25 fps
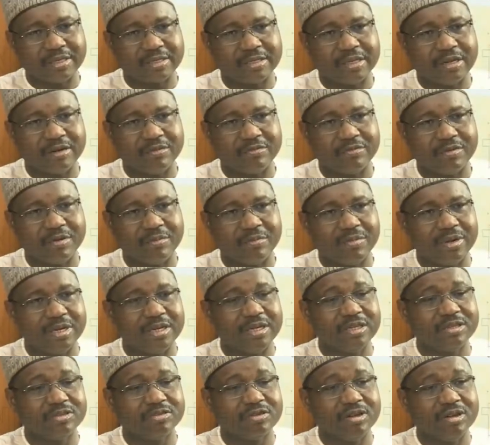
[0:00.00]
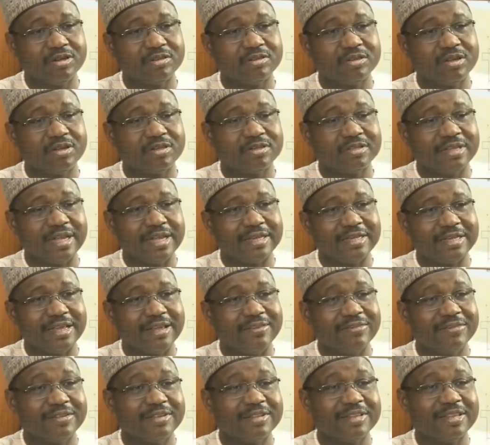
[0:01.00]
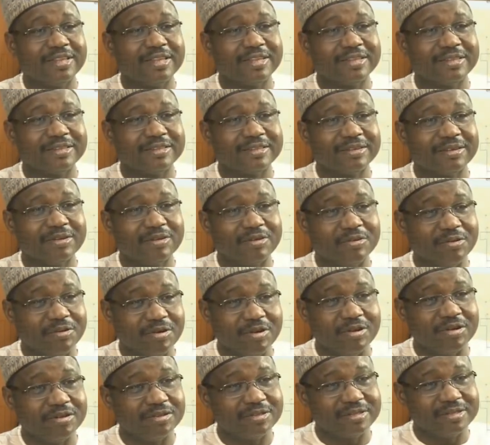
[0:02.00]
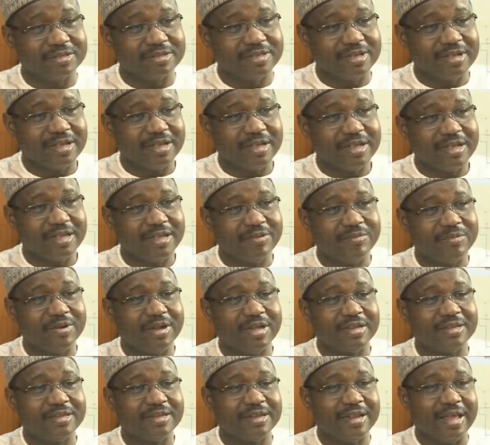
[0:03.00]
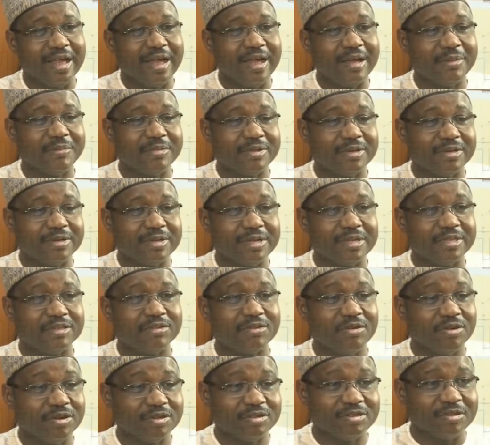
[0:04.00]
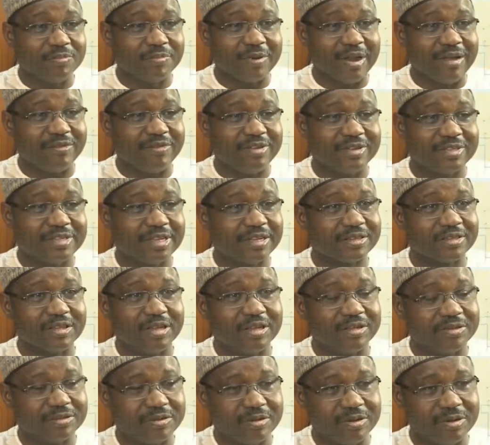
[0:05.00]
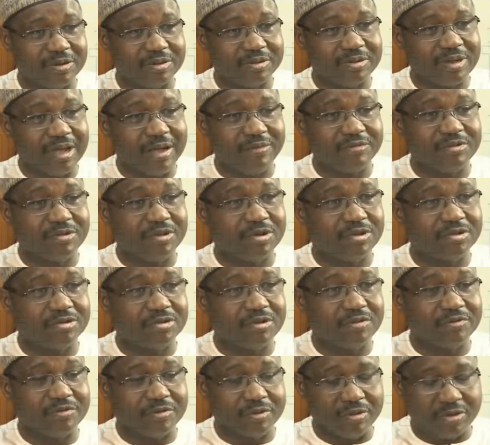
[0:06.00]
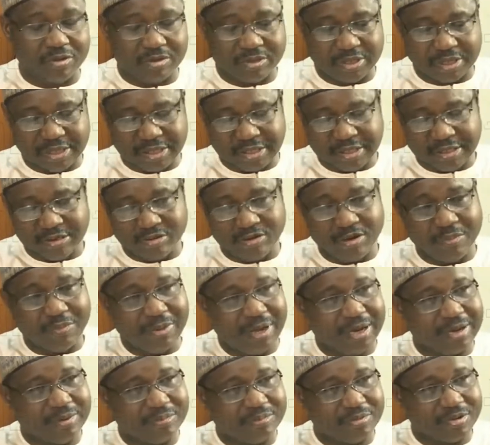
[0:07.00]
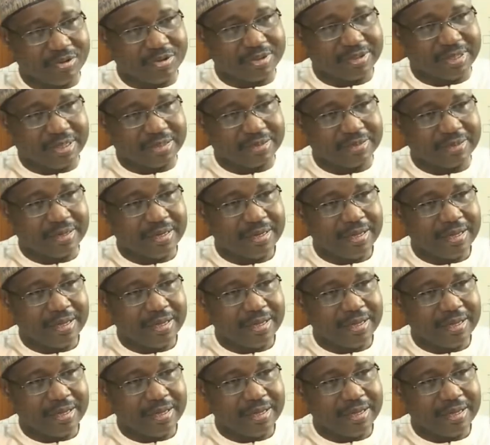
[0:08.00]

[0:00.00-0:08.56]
sector reform, but it's not just that everything goes immediately, I mean, it goes to private sector, it goes. You have to also follow the normal process.